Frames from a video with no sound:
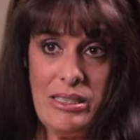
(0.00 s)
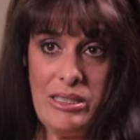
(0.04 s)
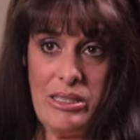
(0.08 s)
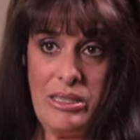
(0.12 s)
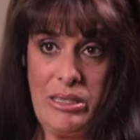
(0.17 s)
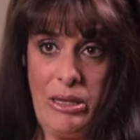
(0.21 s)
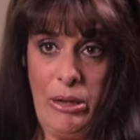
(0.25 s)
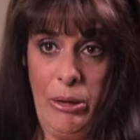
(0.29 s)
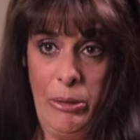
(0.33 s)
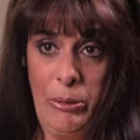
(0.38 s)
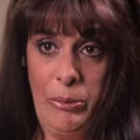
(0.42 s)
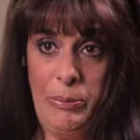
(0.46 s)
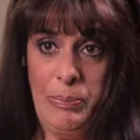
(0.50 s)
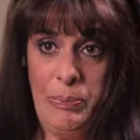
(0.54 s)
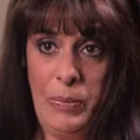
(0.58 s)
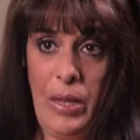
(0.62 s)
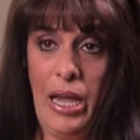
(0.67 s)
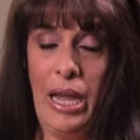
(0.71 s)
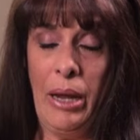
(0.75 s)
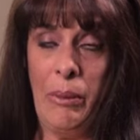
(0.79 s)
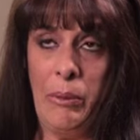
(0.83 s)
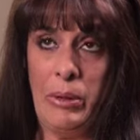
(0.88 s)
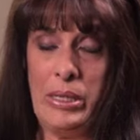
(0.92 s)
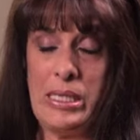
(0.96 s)
So
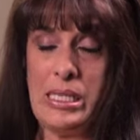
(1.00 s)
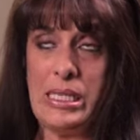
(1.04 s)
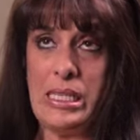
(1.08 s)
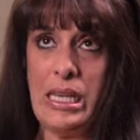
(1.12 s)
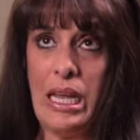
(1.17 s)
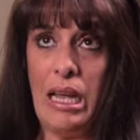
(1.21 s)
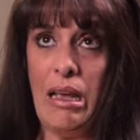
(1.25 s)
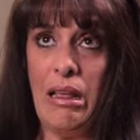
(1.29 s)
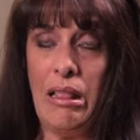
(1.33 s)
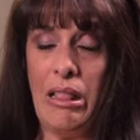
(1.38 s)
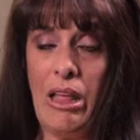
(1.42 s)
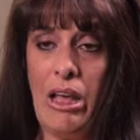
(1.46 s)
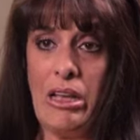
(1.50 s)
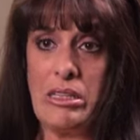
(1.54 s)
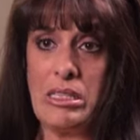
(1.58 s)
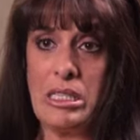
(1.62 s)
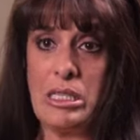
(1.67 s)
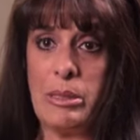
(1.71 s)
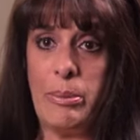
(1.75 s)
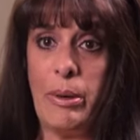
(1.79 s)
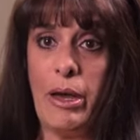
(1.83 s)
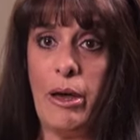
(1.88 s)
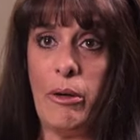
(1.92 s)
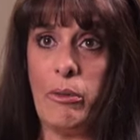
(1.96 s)
I would say I
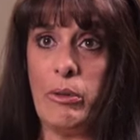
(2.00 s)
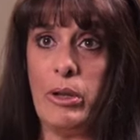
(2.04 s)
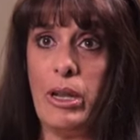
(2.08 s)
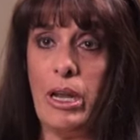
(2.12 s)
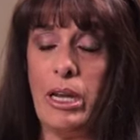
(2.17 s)
lost about